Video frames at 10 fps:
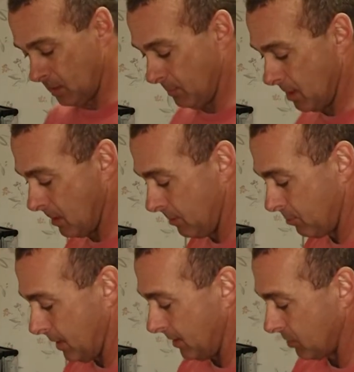Let me go ahead and
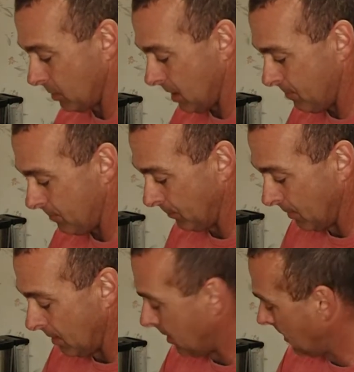bread this one up
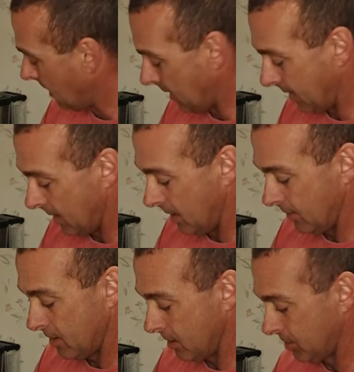and get it in
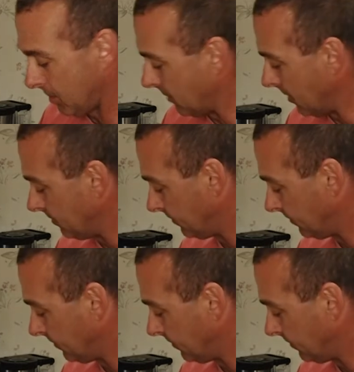the toaster oven.